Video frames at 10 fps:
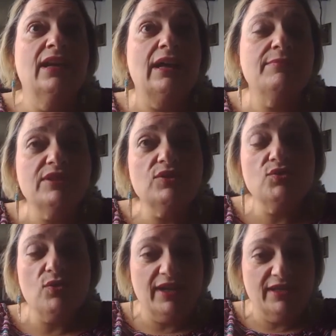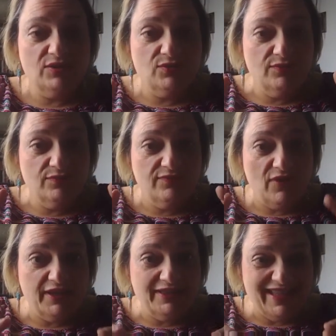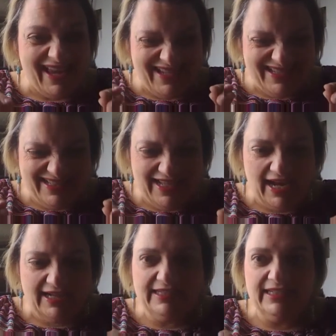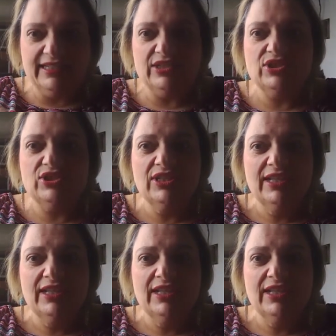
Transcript: I'm still trying to find the exact niche